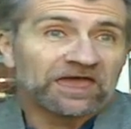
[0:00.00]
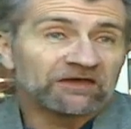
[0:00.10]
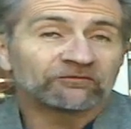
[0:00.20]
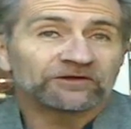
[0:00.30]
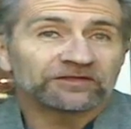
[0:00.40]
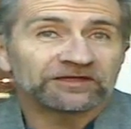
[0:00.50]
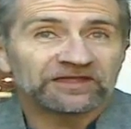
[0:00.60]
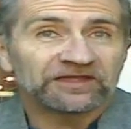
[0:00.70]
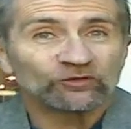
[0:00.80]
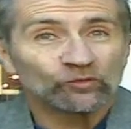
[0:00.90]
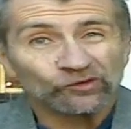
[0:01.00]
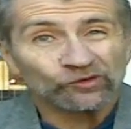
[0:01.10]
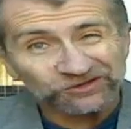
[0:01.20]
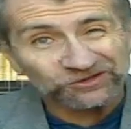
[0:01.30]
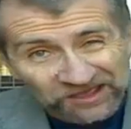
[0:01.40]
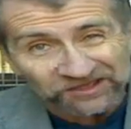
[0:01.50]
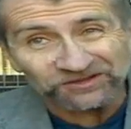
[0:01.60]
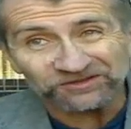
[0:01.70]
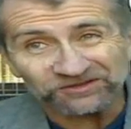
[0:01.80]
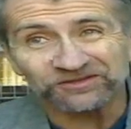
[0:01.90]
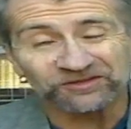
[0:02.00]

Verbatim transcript: Everything that the world does